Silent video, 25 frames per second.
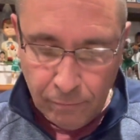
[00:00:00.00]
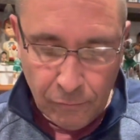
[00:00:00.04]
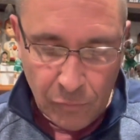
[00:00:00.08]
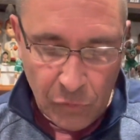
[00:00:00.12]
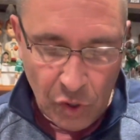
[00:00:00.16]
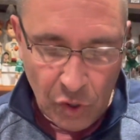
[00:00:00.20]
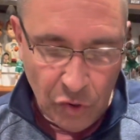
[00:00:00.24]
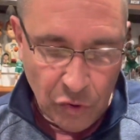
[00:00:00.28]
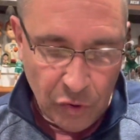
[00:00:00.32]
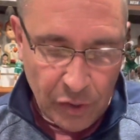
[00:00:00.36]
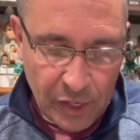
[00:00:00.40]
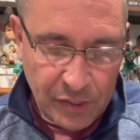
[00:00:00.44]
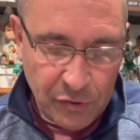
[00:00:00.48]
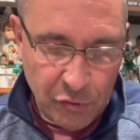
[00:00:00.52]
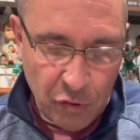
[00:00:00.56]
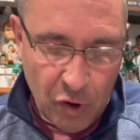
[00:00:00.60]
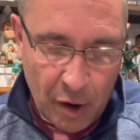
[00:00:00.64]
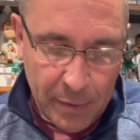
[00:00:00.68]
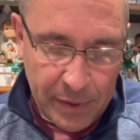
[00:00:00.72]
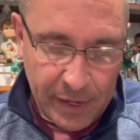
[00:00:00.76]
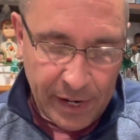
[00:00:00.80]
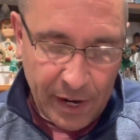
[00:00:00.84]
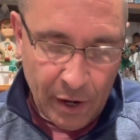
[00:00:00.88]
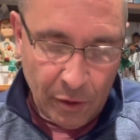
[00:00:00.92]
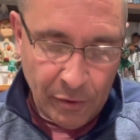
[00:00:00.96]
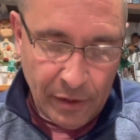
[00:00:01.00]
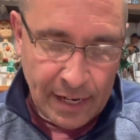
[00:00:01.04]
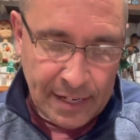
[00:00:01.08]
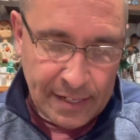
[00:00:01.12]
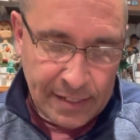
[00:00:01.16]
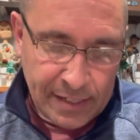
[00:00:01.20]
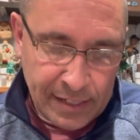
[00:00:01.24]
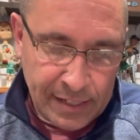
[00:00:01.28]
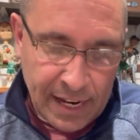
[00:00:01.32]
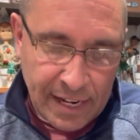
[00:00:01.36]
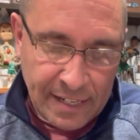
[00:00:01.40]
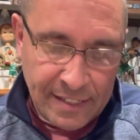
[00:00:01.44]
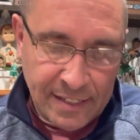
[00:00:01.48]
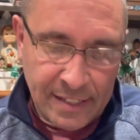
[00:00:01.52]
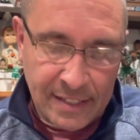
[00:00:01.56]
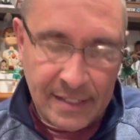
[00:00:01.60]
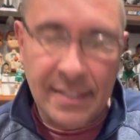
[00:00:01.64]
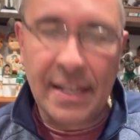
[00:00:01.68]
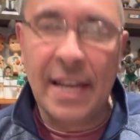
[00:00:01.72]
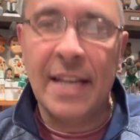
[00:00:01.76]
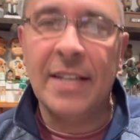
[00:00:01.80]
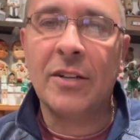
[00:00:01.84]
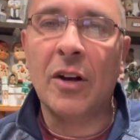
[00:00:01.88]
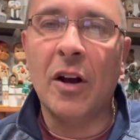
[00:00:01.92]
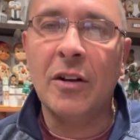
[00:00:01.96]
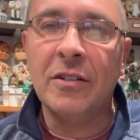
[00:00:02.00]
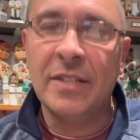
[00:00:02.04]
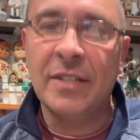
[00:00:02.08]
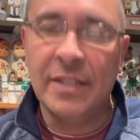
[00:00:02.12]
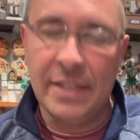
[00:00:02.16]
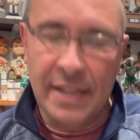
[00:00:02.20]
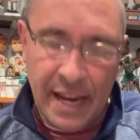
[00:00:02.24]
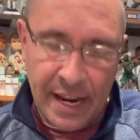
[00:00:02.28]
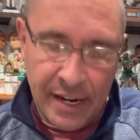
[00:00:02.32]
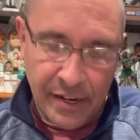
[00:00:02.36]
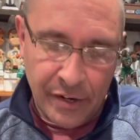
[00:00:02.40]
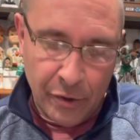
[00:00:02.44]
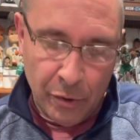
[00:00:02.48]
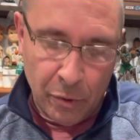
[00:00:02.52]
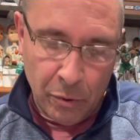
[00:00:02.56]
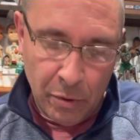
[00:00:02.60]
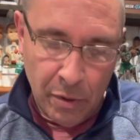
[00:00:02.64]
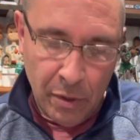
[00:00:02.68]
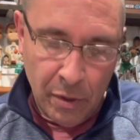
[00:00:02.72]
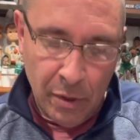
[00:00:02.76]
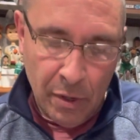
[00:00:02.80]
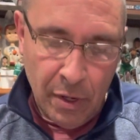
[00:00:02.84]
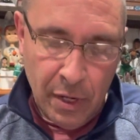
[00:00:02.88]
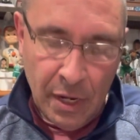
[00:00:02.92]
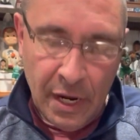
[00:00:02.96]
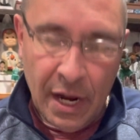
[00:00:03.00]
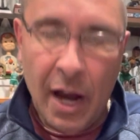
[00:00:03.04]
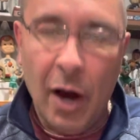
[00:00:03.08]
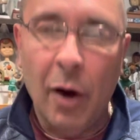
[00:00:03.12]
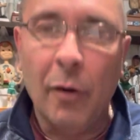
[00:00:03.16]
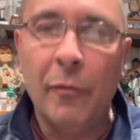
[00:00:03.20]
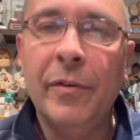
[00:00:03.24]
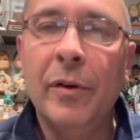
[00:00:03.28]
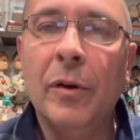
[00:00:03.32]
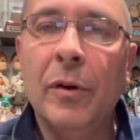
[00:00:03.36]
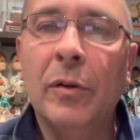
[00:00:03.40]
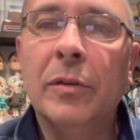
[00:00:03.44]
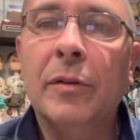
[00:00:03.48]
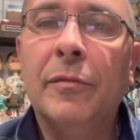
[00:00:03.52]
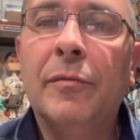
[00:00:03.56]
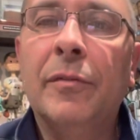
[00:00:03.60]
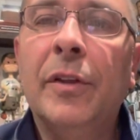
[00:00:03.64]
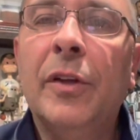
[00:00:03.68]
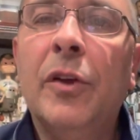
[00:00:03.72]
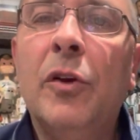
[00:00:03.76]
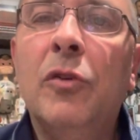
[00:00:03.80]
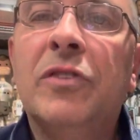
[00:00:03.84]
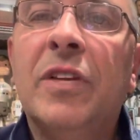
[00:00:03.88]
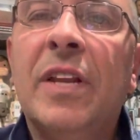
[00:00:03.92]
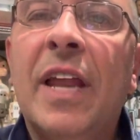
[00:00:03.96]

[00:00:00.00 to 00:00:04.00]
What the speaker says: So that's Robin Yount. Next is Cesar Cedeno, outfielder for the Houston